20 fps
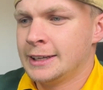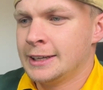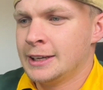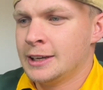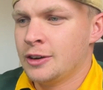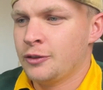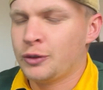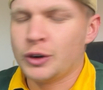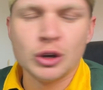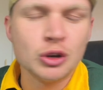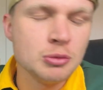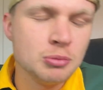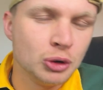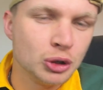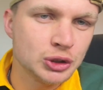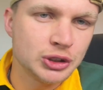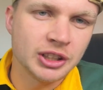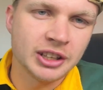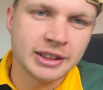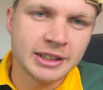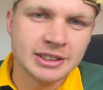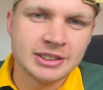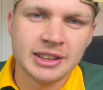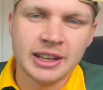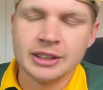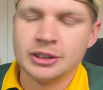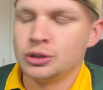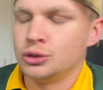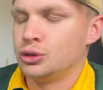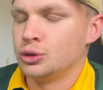Franco Mostert is there
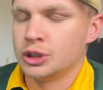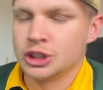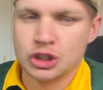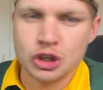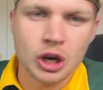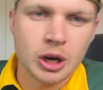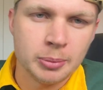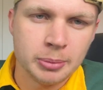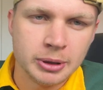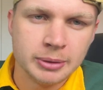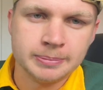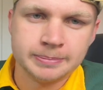to do a job.